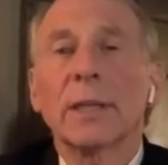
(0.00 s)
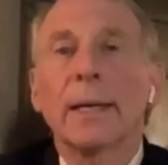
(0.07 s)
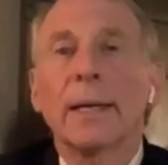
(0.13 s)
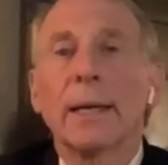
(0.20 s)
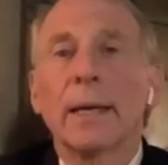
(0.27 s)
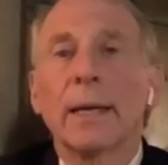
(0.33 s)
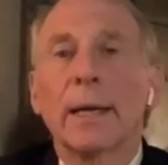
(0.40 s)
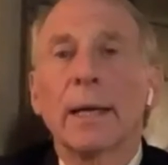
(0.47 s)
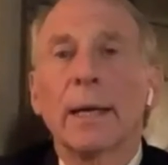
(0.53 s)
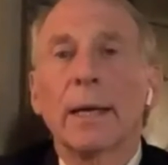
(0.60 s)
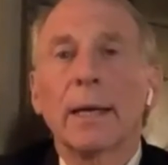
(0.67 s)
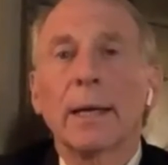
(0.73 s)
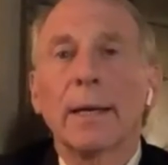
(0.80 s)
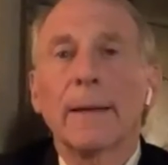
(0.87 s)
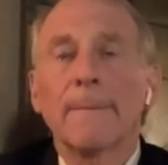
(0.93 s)

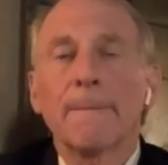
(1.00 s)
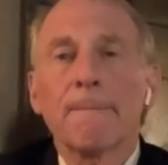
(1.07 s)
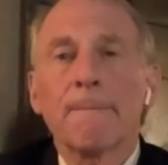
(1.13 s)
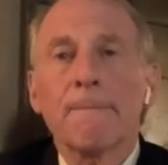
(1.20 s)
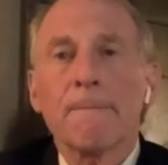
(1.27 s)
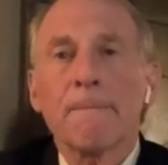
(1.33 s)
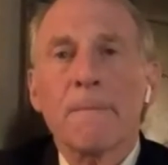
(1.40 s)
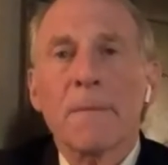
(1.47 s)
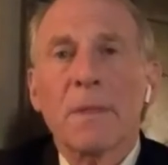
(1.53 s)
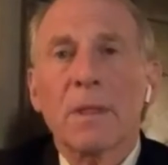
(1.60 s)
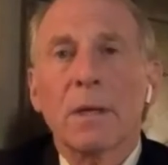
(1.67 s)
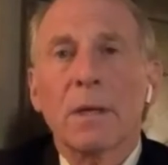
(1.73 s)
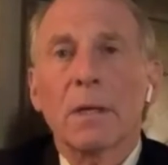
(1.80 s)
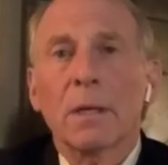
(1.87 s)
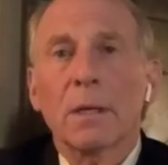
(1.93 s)
And
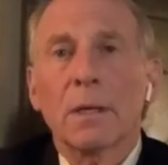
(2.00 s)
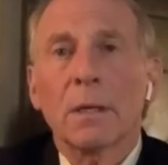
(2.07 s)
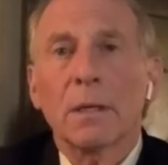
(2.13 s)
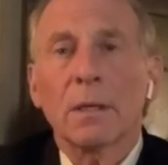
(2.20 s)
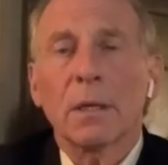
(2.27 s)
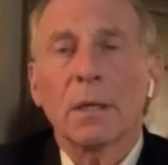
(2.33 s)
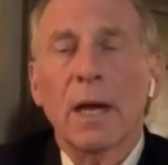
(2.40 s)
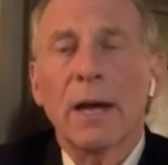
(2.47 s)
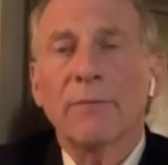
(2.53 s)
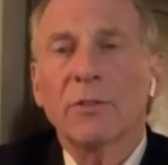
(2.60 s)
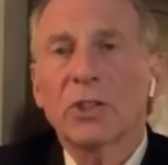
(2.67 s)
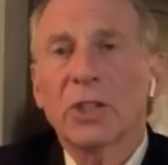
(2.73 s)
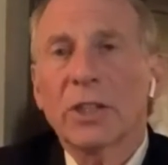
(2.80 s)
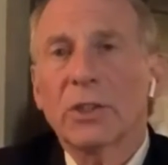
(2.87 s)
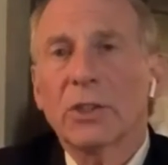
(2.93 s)
the
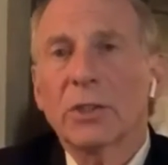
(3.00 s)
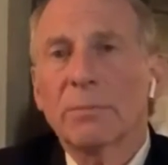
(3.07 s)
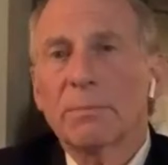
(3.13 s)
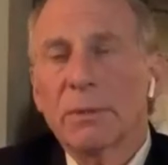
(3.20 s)
conversations,